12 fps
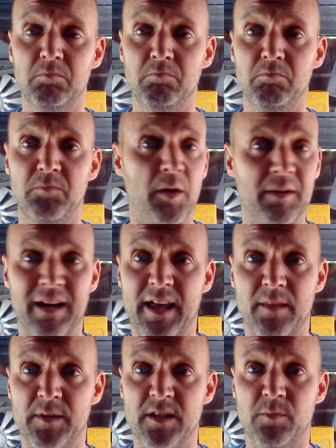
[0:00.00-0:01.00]
Don't allow them
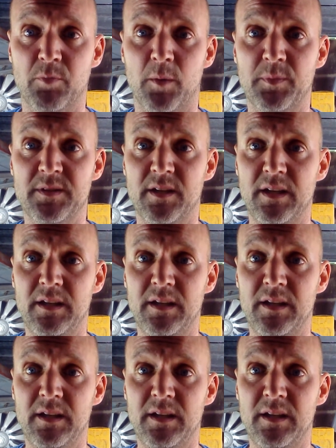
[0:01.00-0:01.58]
into the property.